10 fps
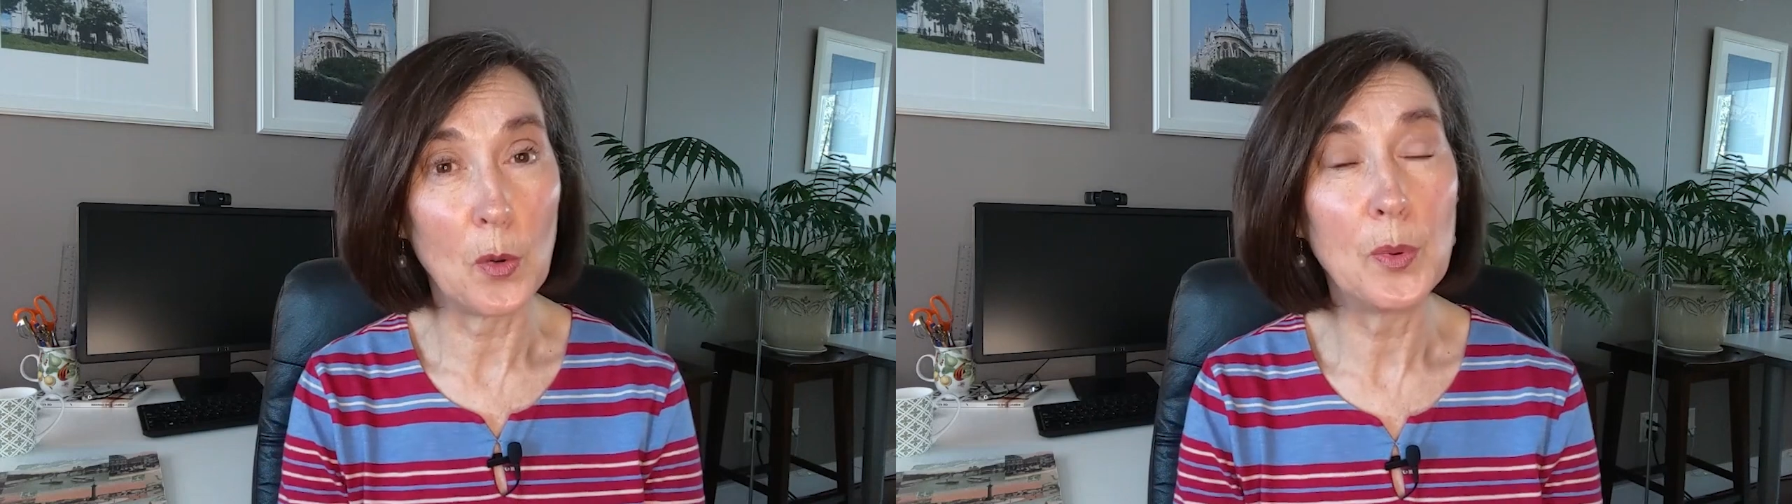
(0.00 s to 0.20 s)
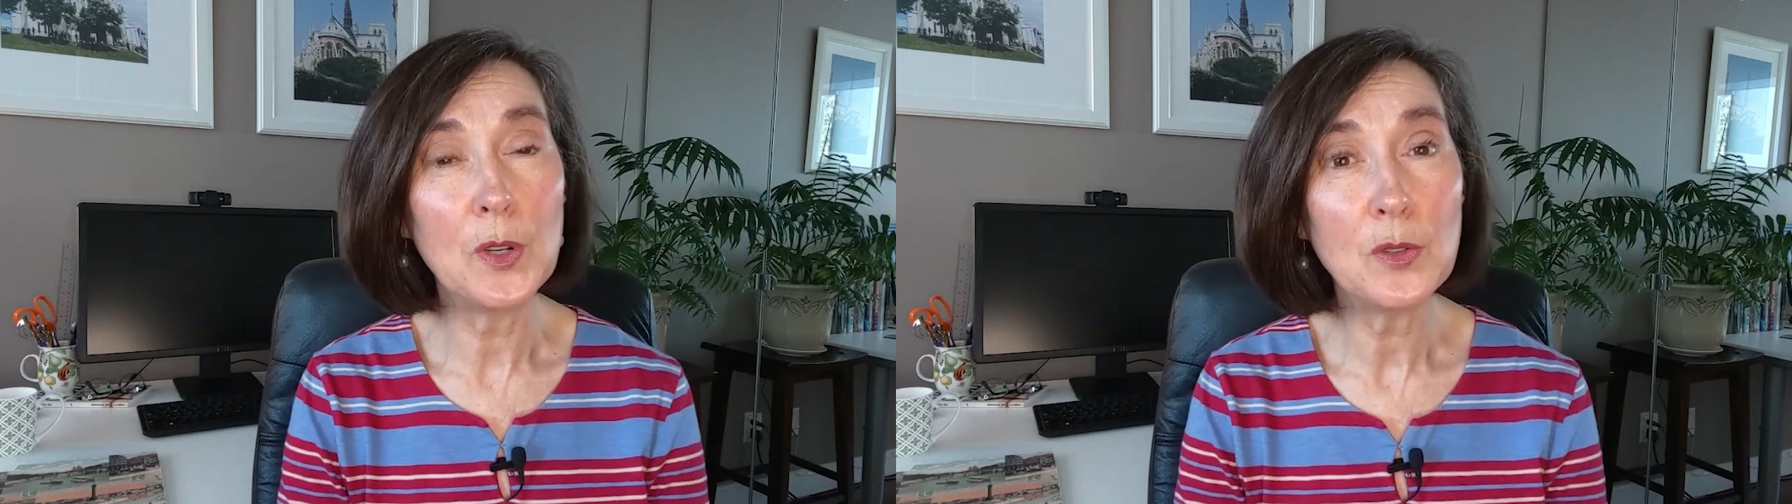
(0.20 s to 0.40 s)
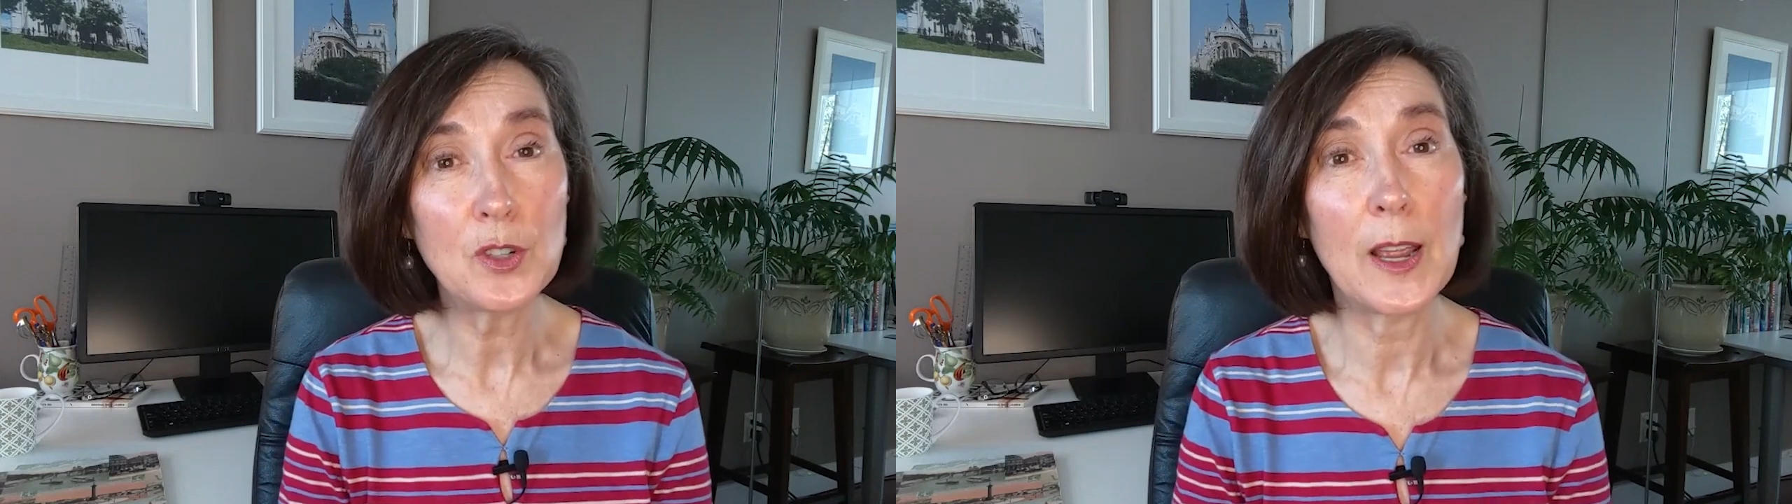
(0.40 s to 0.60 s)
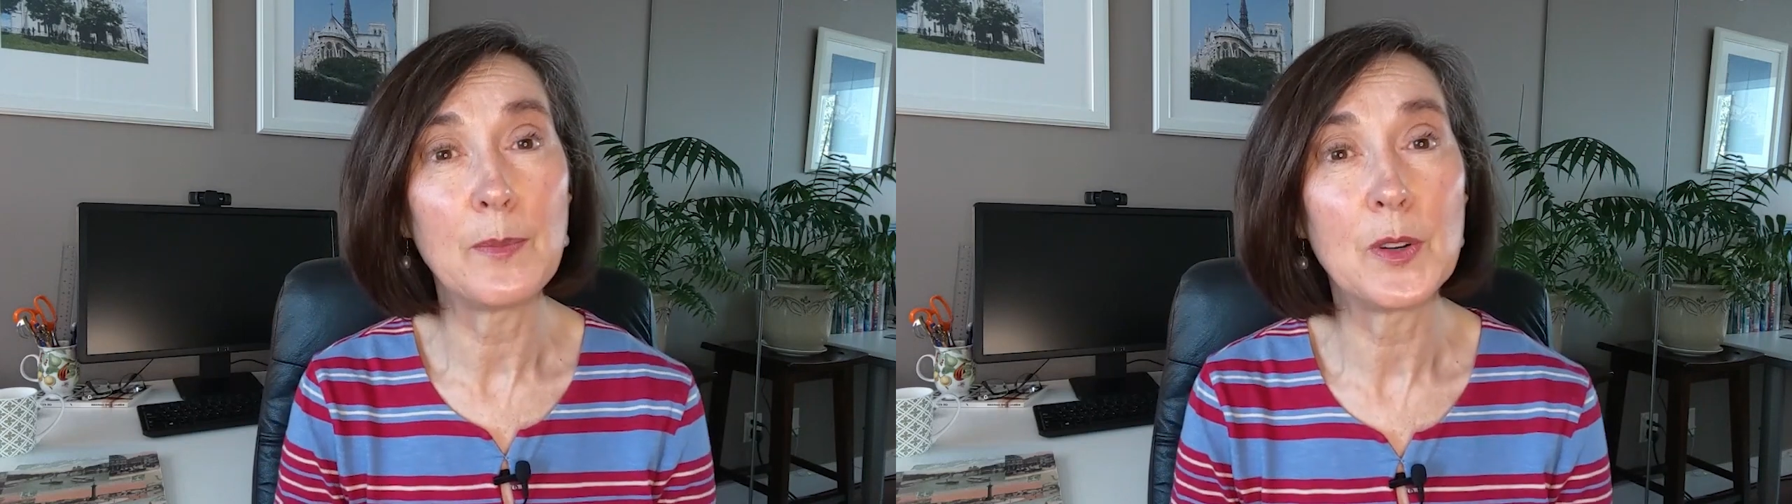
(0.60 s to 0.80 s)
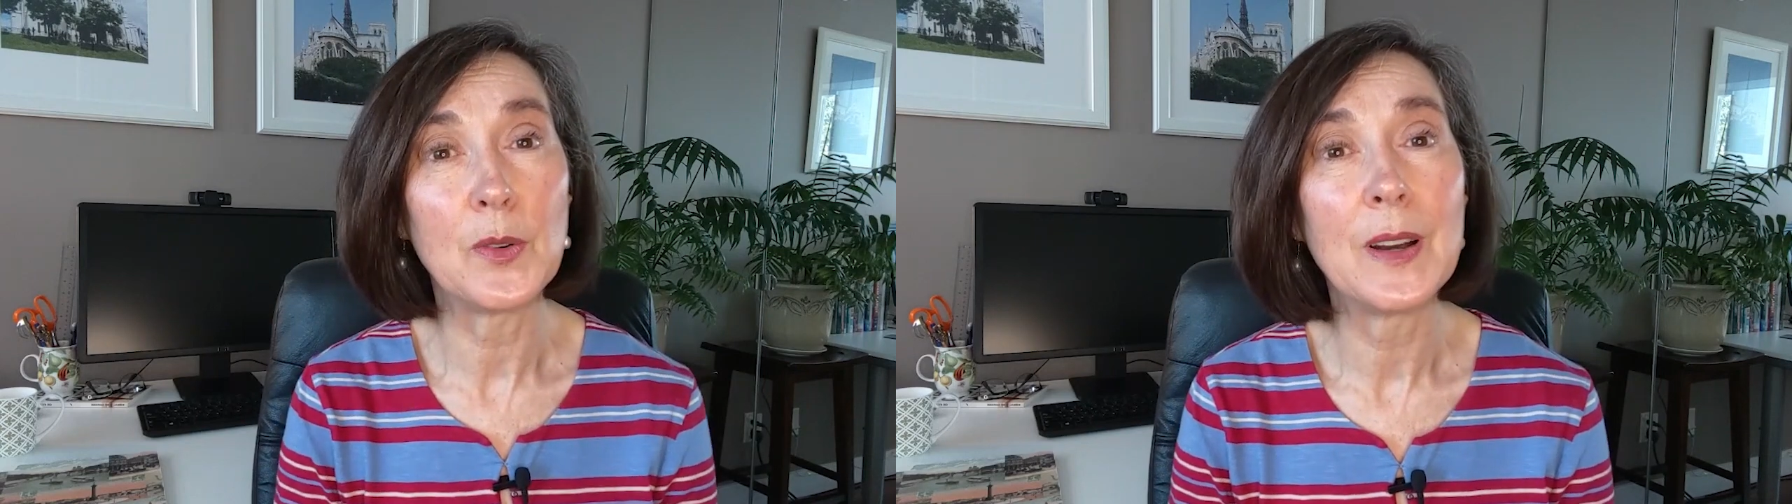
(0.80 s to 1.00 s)
open your
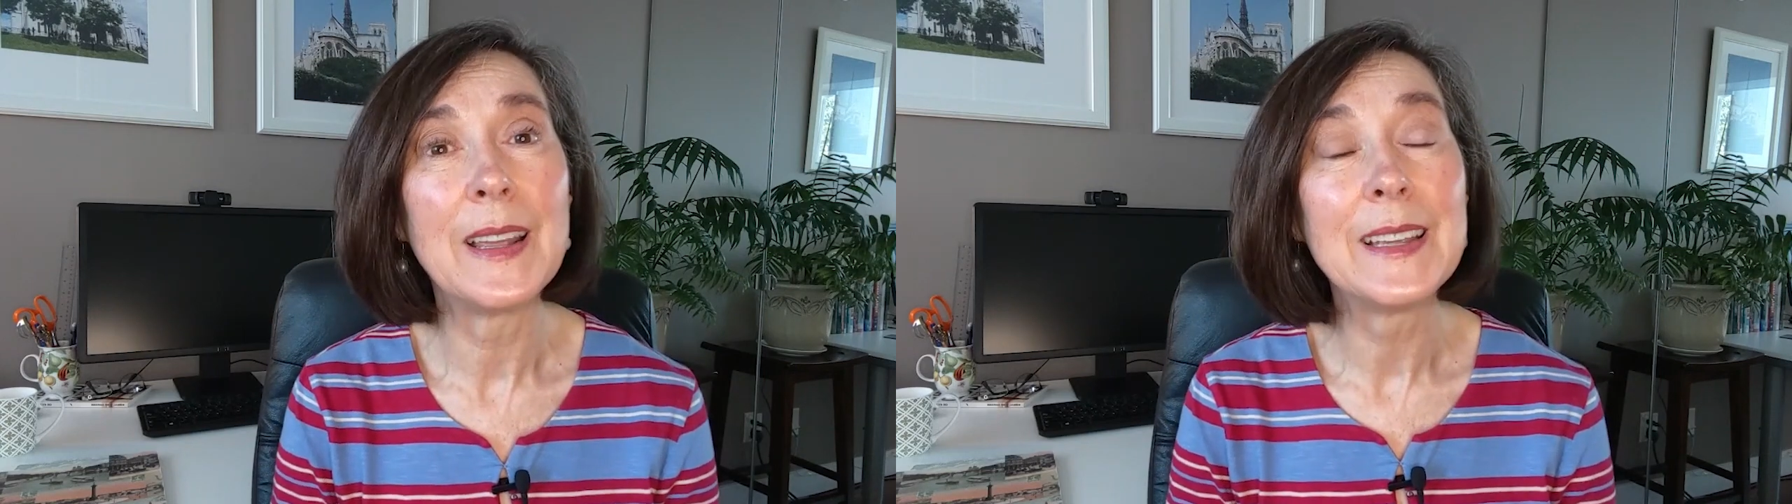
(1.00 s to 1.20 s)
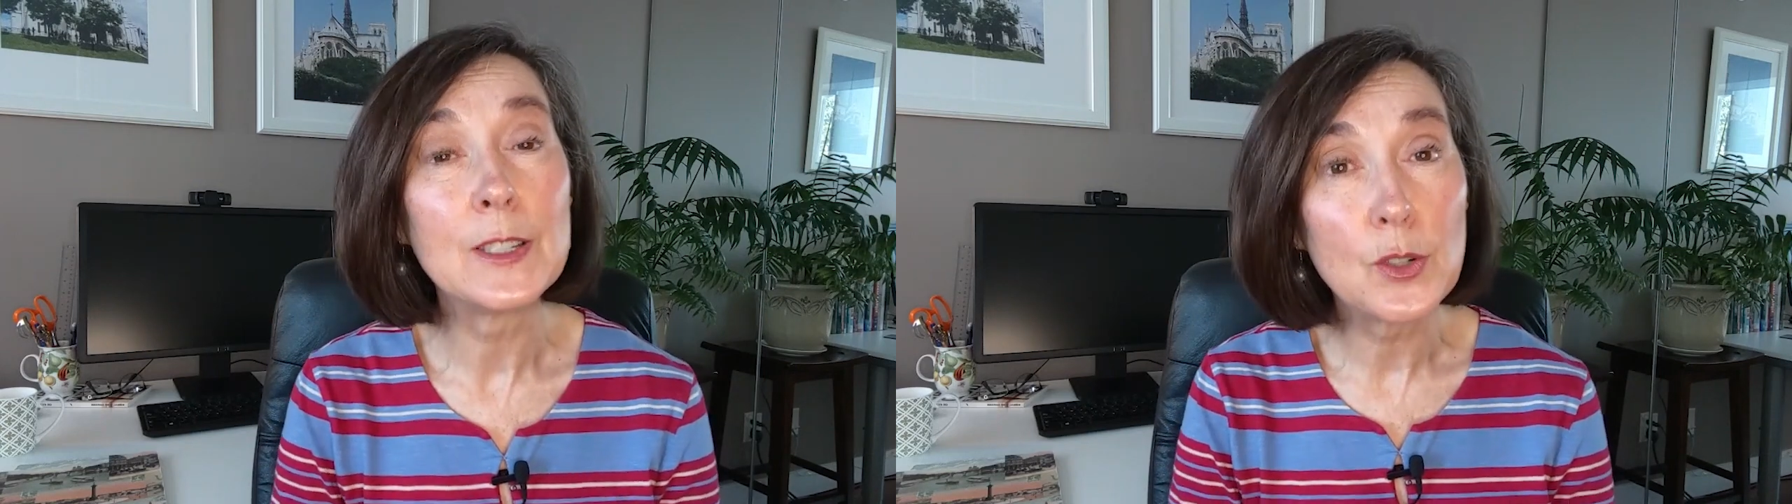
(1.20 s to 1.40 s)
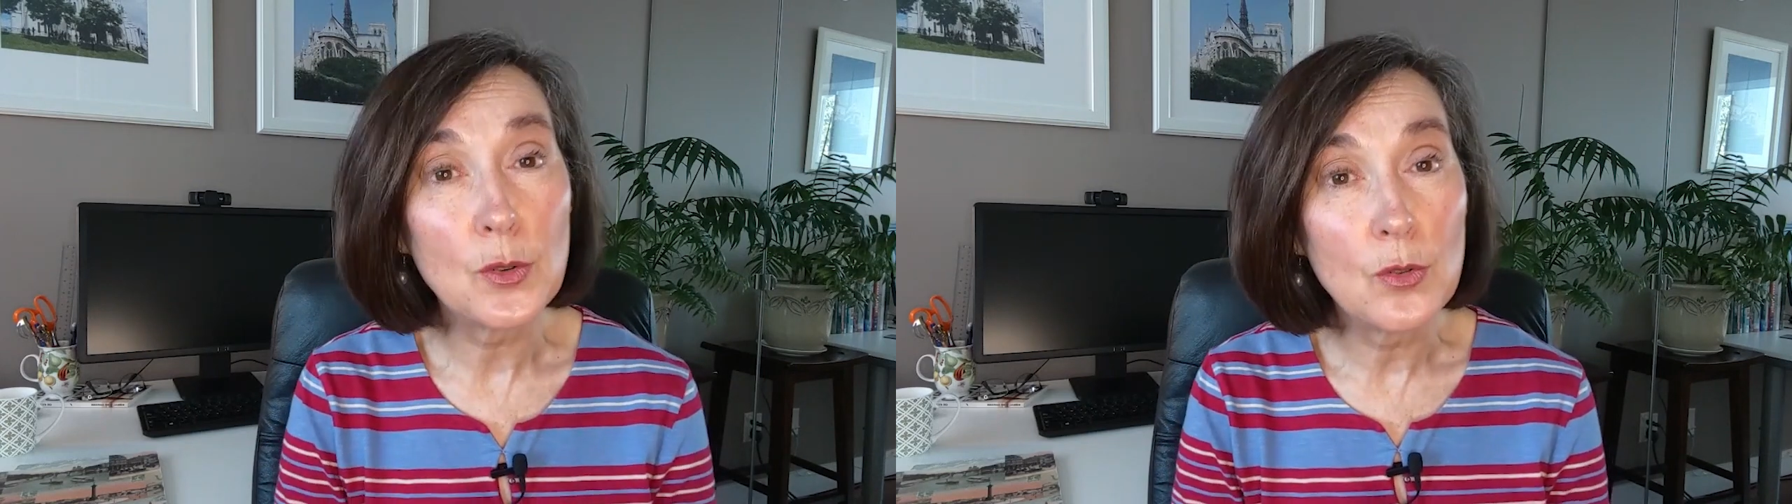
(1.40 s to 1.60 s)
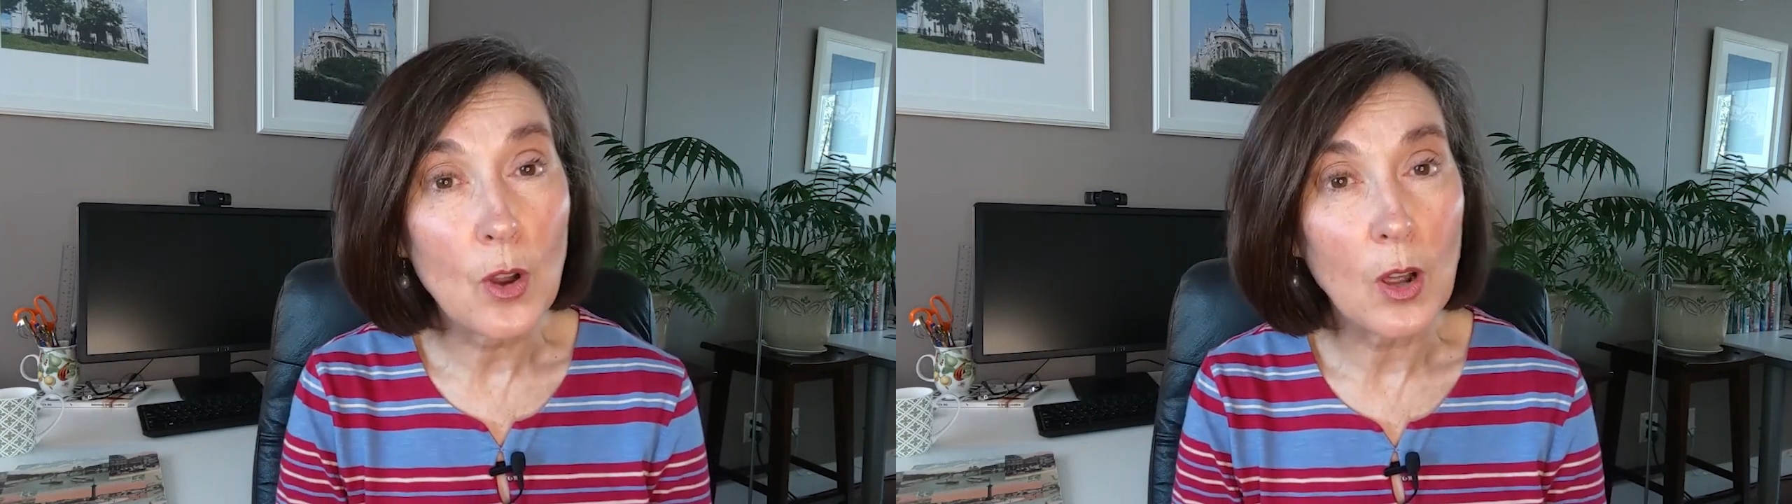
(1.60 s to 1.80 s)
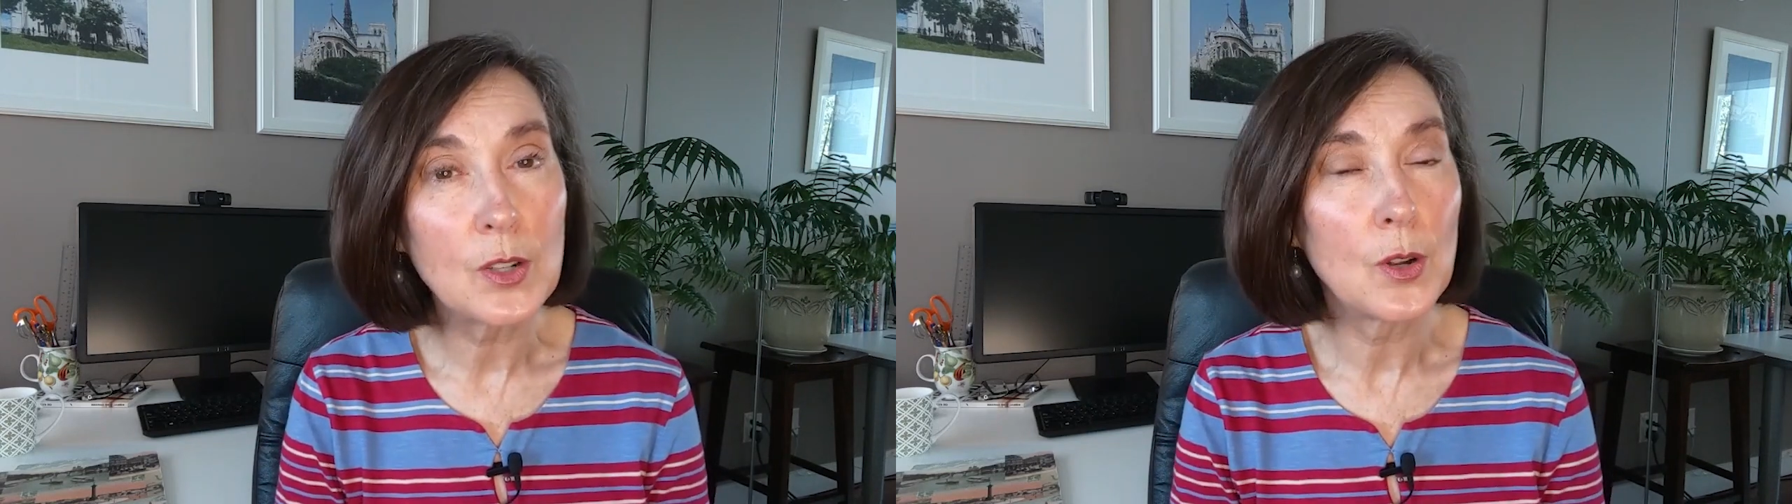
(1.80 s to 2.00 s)
chapter is to
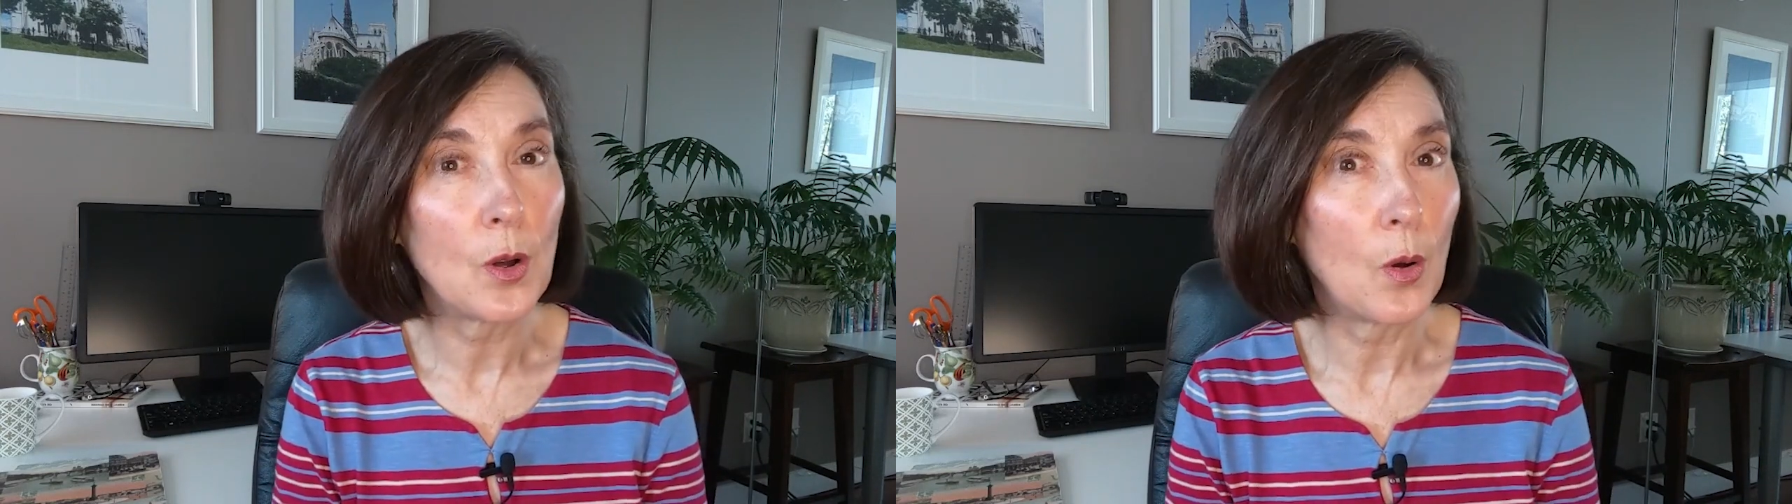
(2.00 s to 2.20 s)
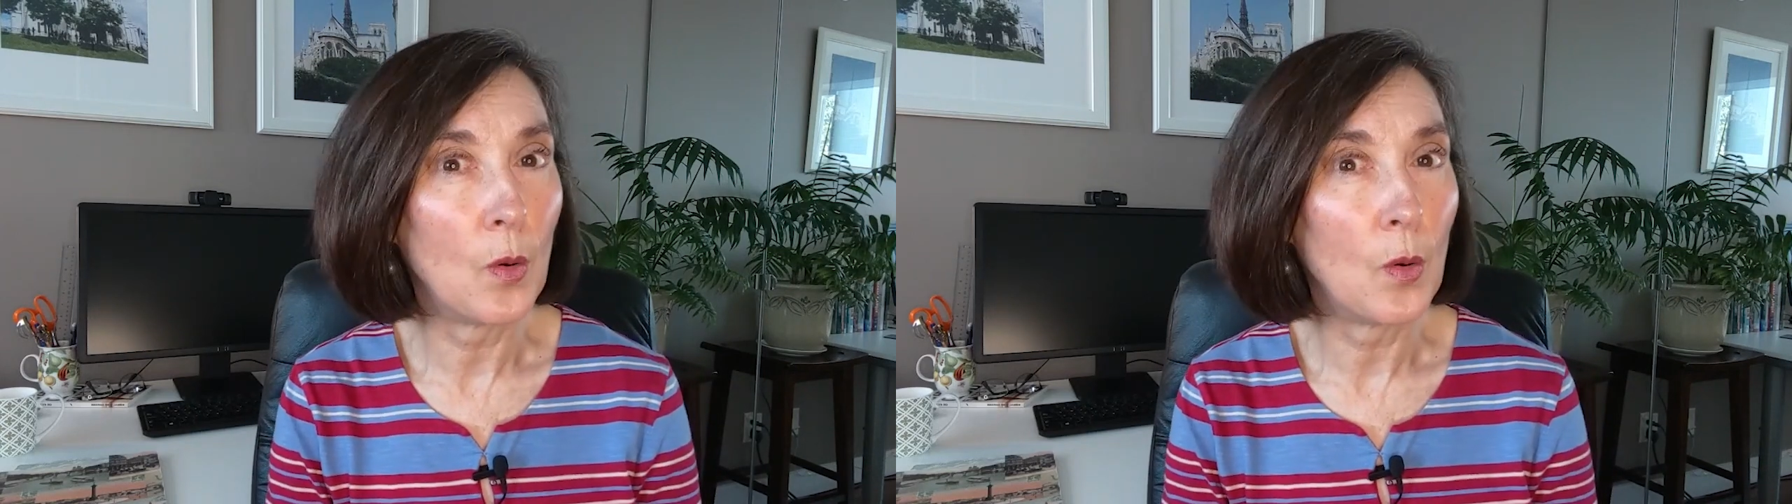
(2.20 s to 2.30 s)
not